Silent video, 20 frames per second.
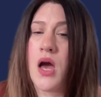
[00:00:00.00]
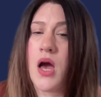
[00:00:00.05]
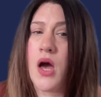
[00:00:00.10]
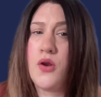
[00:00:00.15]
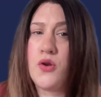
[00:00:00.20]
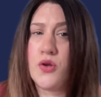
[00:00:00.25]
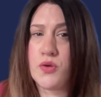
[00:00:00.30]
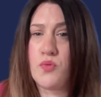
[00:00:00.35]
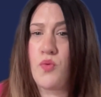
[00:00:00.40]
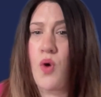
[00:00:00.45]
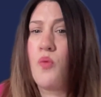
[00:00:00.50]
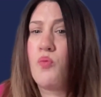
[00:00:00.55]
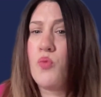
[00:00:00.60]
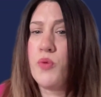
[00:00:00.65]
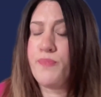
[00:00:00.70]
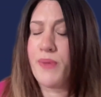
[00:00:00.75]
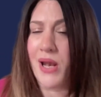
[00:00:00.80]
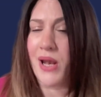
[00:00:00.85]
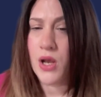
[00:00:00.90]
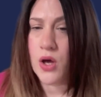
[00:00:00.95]
Another one
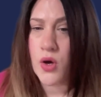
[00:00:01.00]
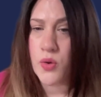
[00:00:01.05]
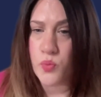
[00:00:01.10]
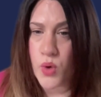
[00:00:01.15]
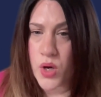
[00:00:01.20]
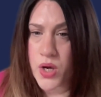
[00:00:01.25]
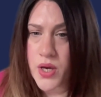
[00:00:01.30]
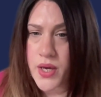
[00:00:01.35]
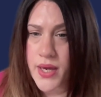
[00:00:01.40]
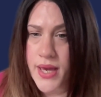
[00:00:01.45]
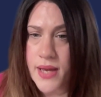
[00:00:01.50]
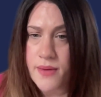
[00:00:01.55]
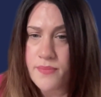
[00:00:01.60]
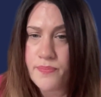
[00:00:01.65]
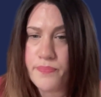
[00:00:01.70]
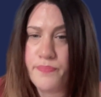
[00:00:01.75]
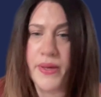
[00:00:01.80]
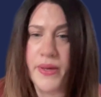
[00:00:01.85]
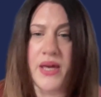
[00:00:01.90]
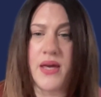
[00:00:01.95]
would be lone working,
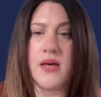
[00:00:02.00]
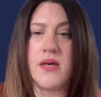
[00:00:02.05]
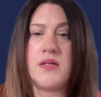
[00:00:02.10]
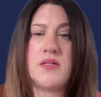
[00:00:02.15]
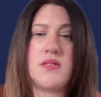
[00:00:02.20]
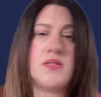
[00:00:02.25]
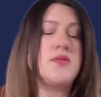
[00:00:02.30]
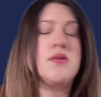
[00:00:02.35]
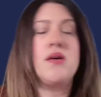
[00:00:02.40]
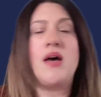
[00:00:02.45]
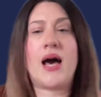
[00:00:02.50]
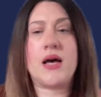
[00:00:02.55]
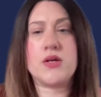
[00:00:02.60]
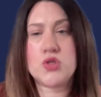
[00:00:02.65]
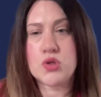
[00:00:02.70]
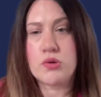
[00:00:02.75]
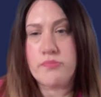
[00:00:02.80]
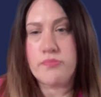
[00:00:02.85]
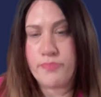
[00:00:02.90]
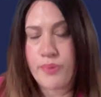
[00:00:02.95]
because at
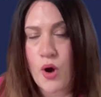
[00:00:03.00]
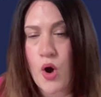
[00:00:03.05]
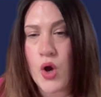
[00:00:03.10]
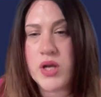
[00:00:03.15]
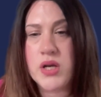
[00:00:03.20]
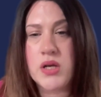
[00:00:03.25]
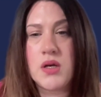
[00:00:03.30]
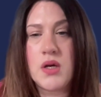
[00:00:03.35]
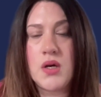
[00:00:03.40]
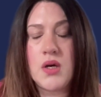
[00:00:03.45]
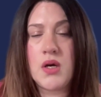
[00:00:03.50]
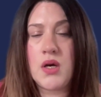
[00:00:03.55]
some point